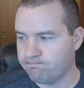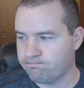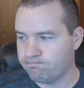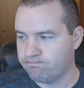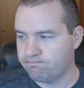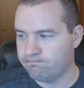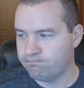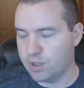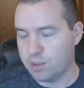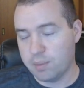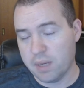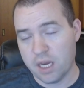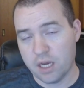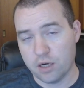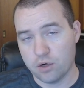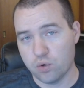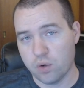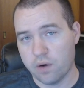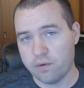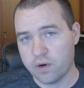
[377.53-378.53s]
But man,
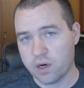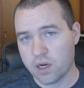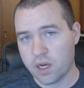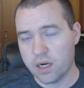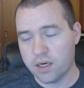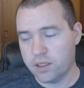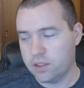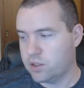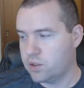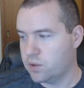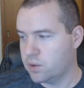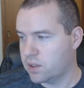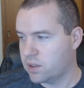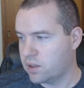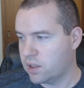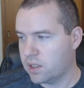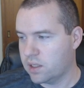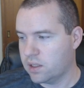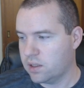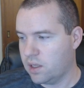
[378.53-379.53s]
whoever got into it,
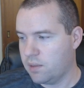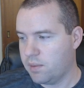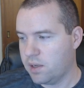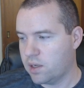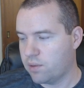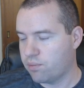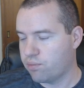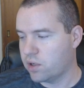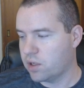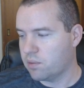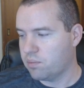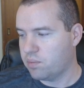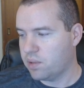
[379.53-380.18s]
they made a pretty